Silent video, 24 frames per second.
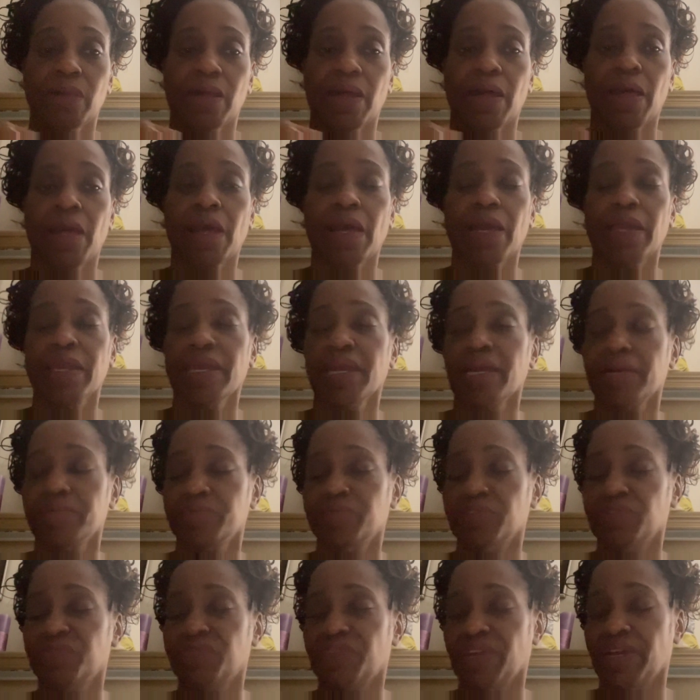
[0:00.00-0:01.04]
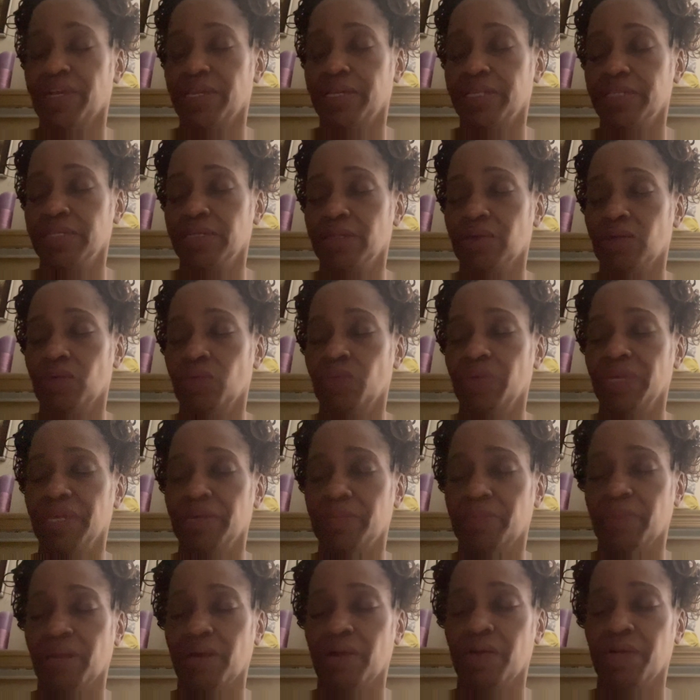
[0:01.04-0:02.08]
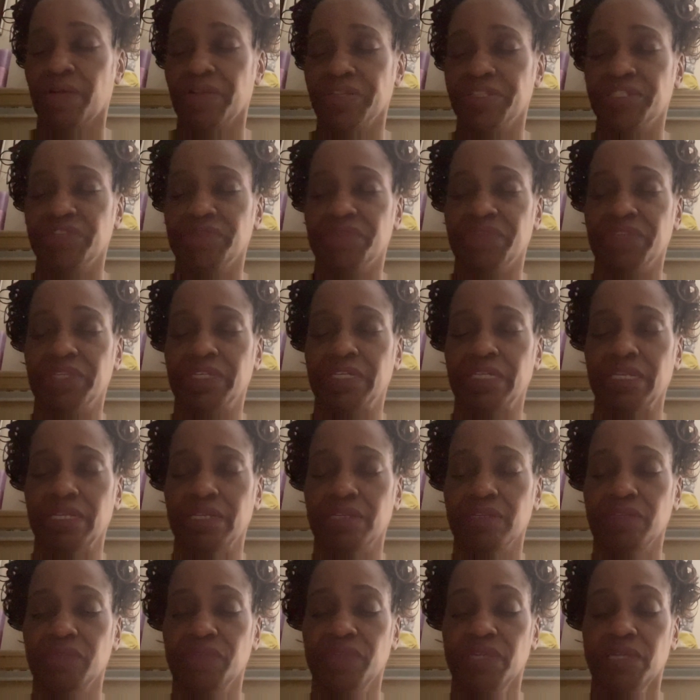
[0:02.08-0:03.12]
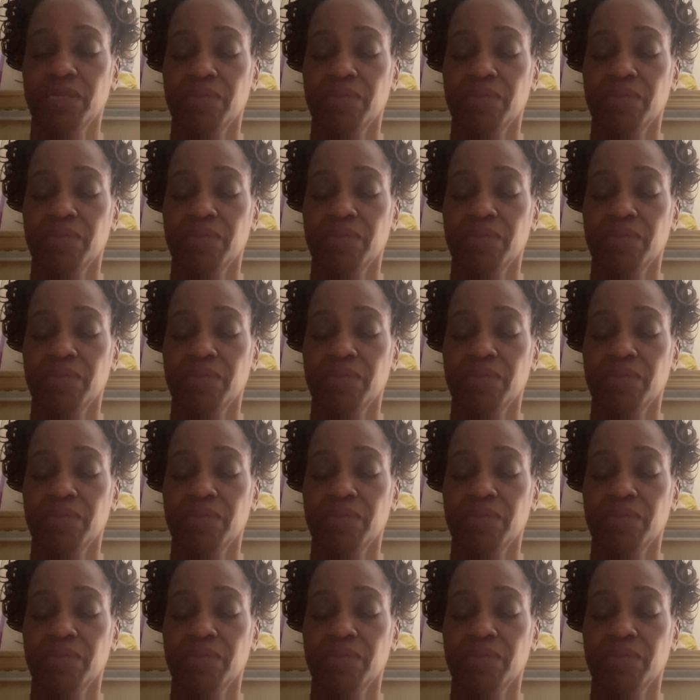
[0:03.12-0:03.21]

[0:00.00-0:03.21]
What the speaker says: I have to find a way in my heart to forgive,